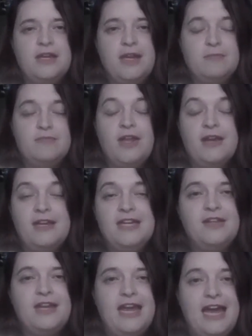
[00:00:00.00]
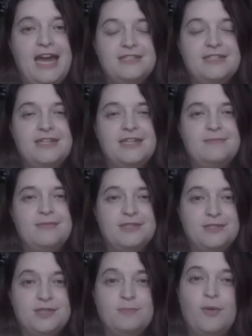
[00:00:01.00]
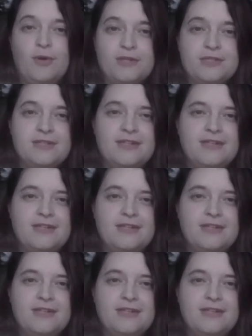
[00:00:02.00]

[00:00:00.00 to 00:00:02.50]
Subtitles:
And I'm lucky that I had him as a support